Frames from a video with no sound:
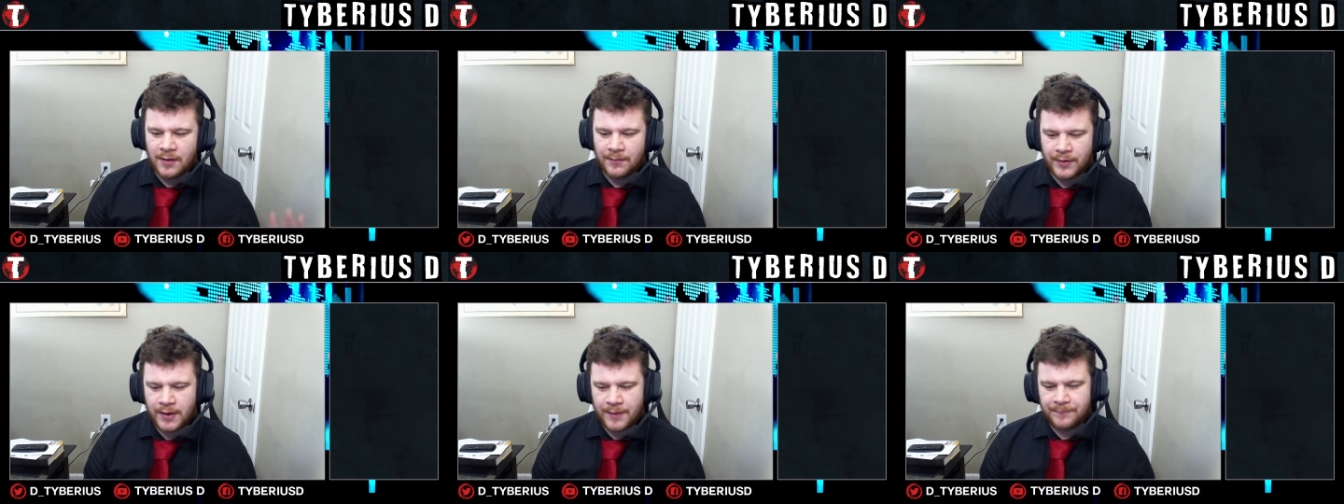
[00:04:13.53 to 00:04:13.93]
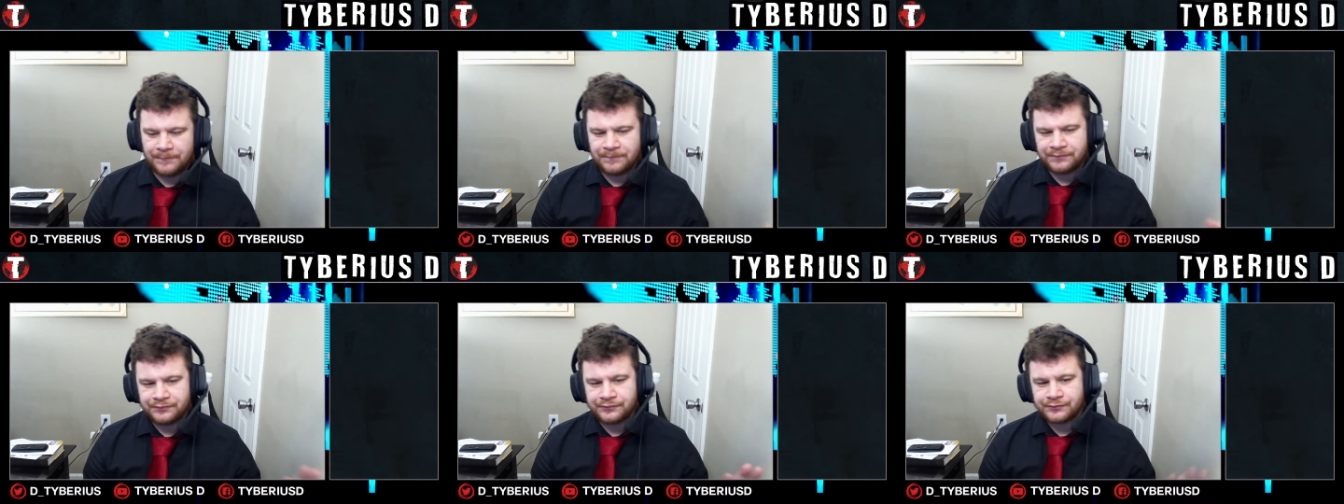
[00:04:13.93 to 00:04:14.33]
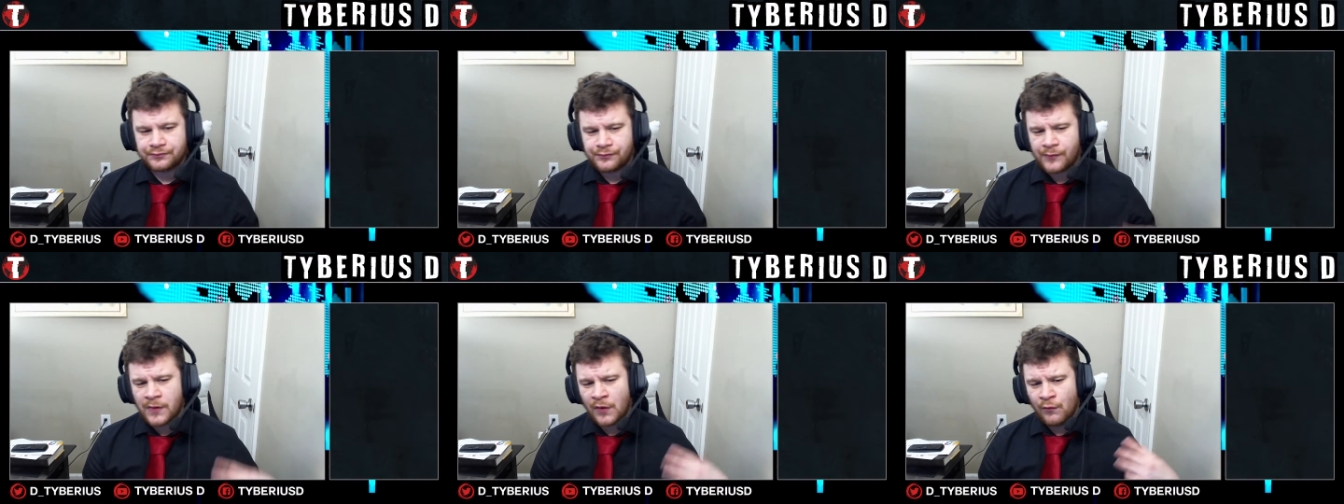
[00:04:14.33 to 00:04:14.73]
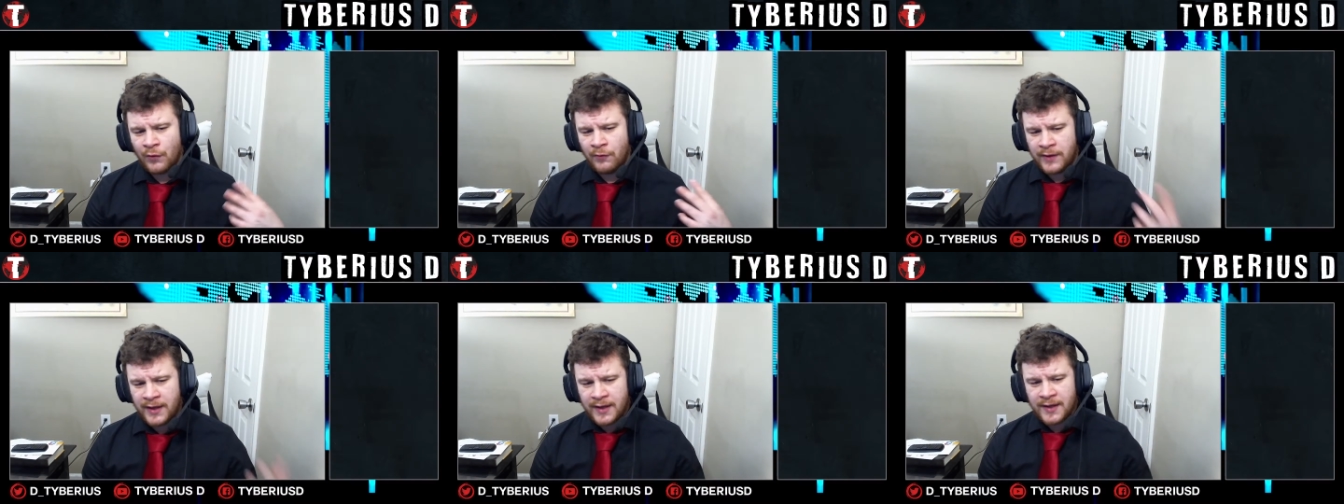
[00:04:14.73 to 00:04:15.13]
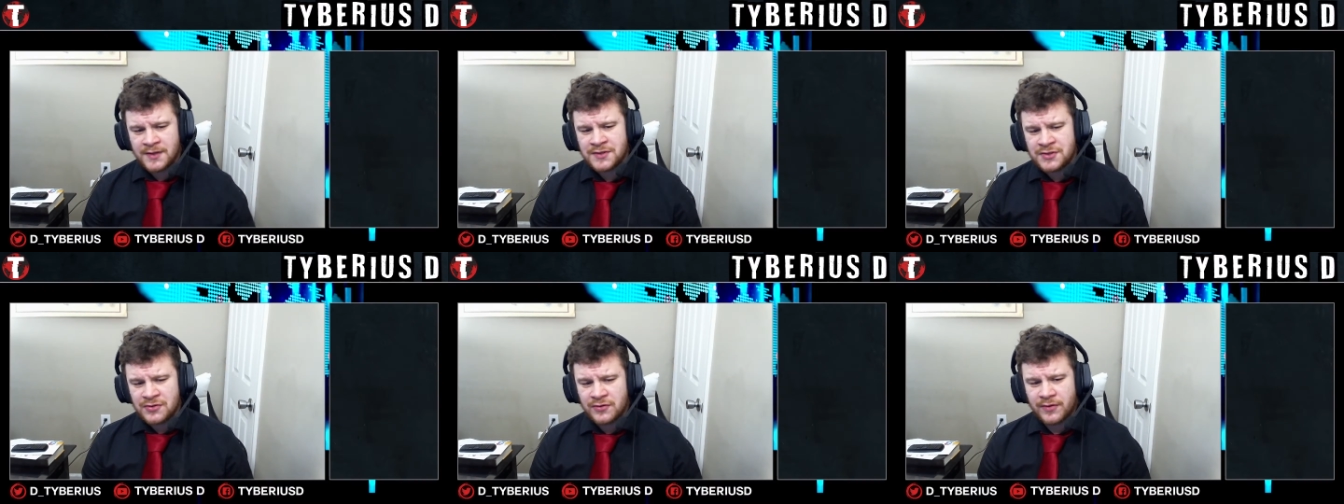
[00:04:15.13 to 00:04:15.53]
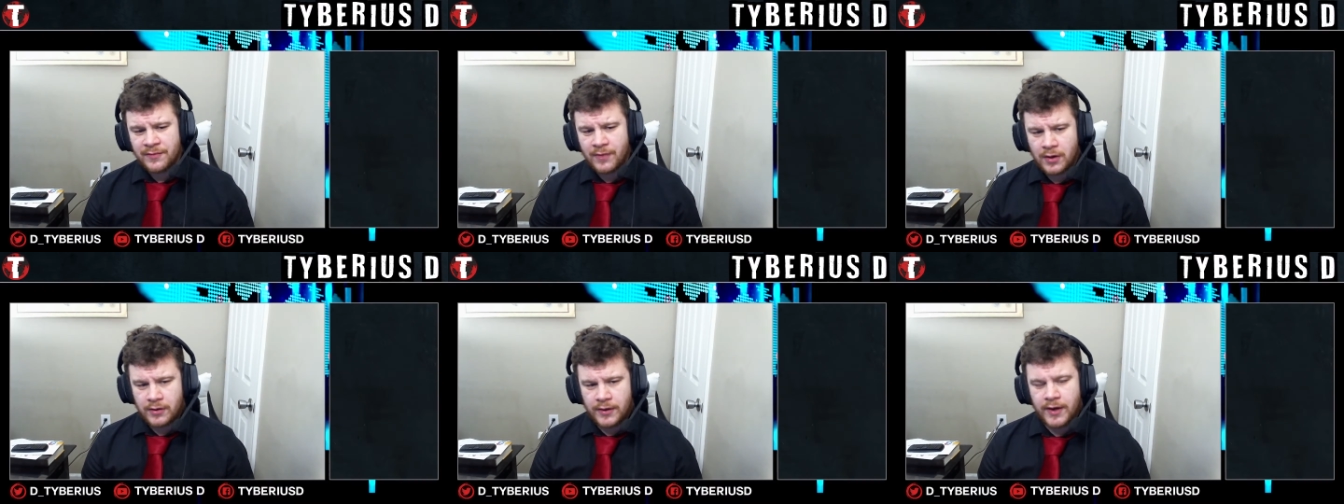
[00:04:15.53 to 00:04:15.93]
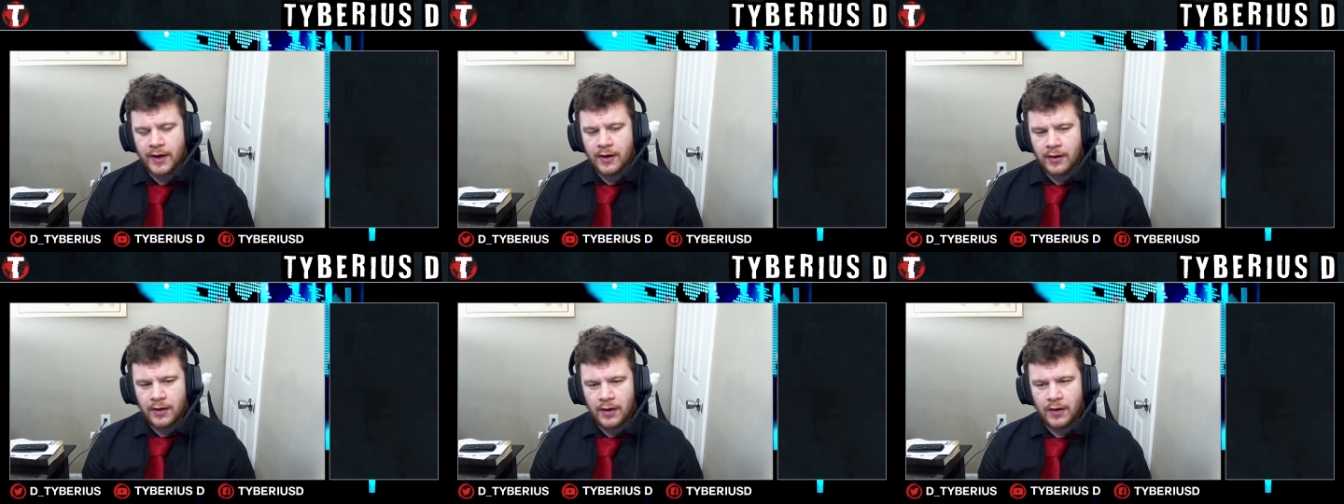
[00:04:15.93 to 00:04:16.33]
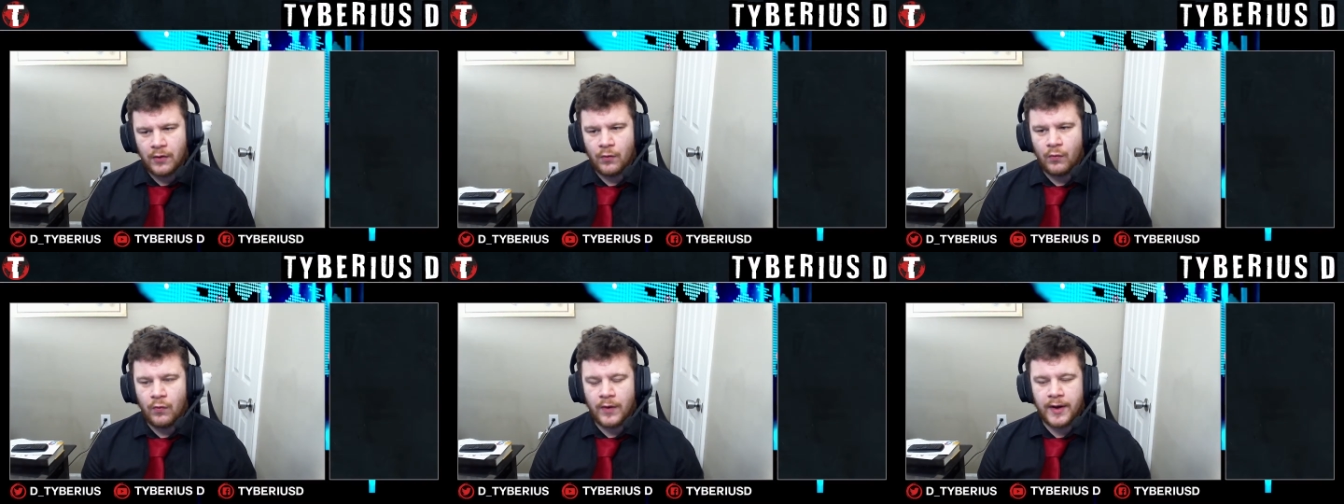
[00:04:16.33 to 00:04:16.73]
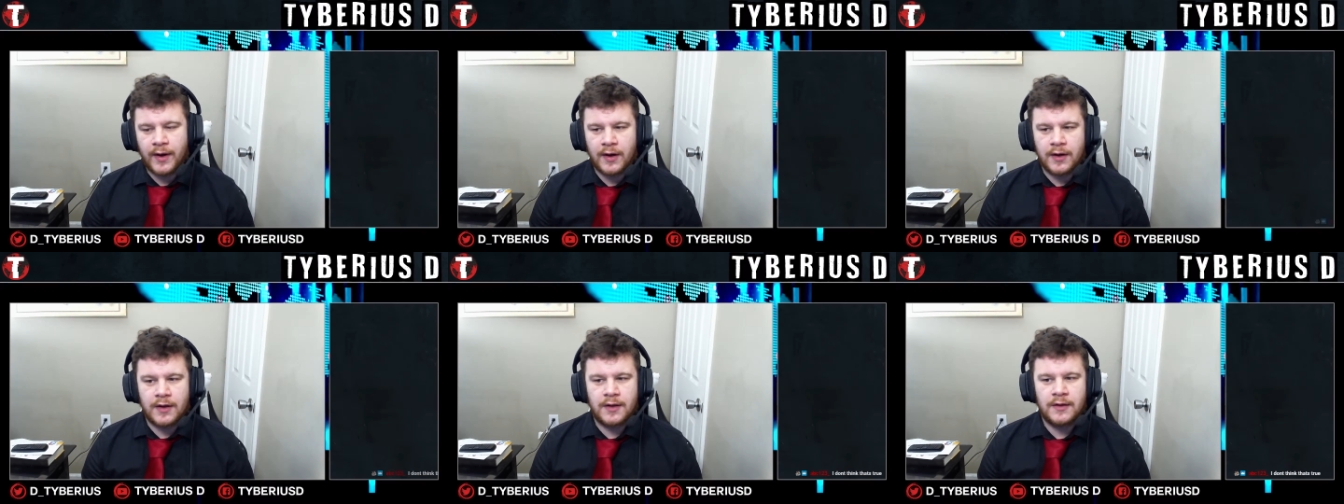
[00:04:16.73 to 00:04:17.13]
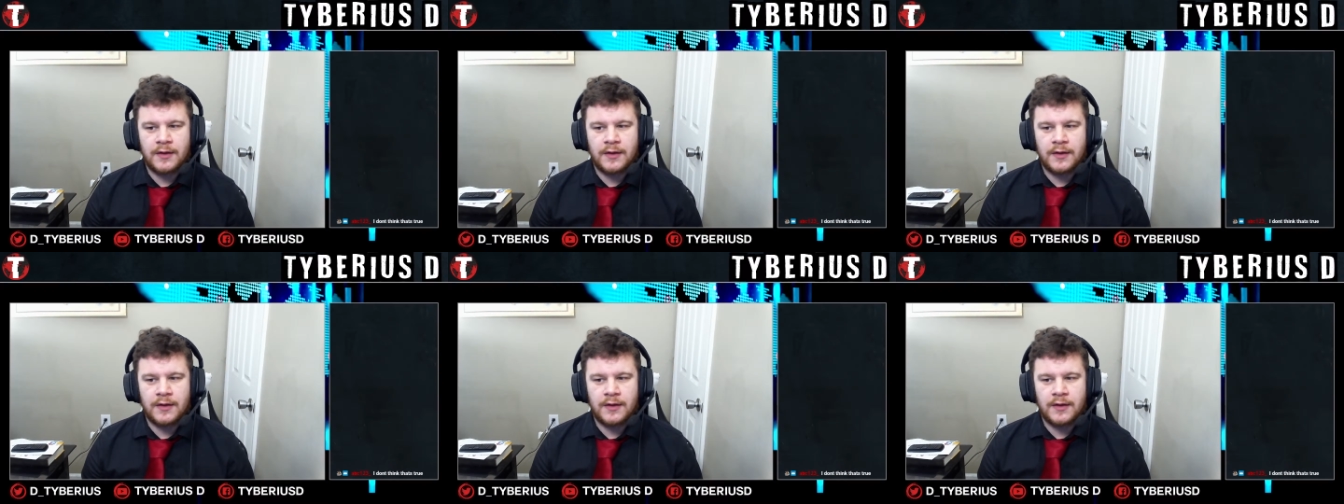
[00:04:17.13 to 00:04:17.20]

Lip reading: But when we enter the modern era where